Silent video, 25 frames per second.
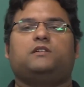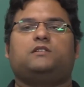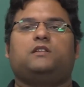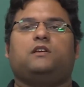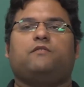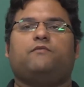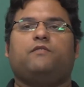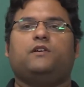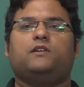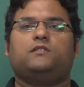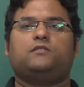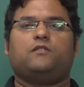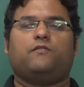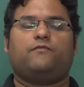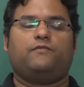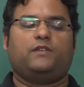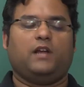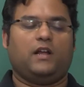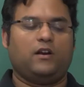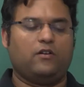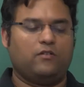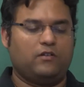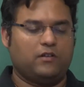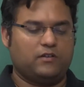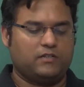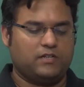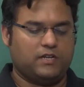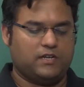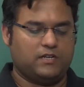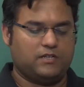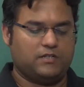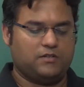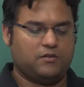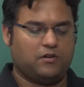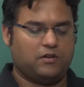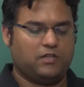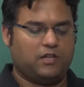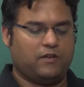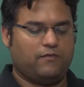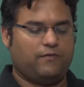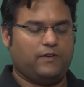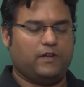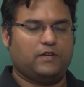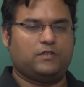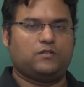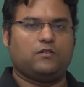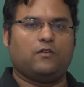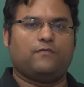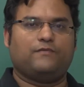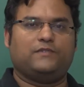the effects of teratogens or the
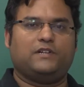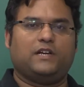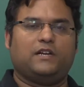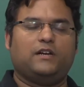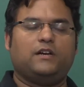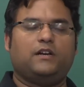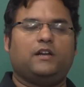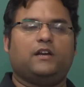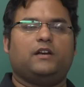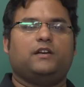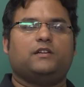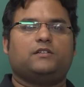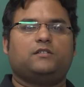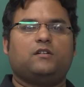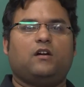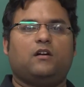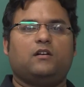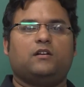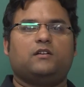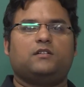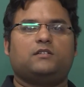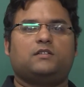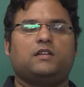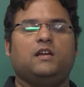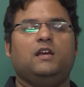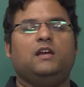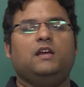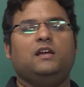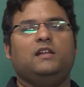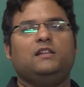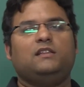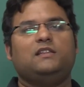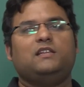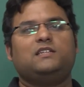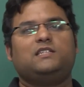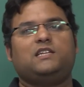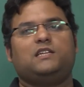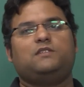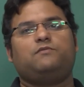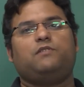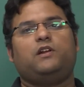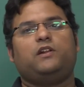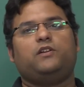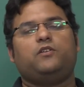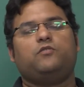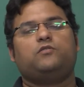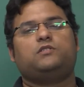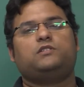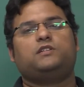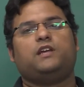effects of genetic disorders, this is where
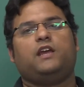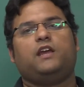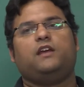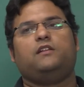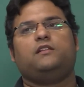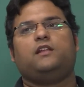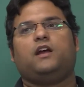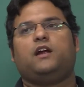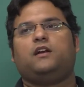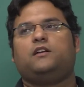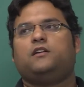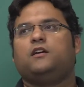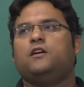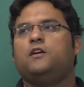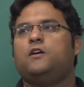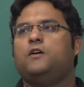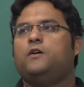you are saying that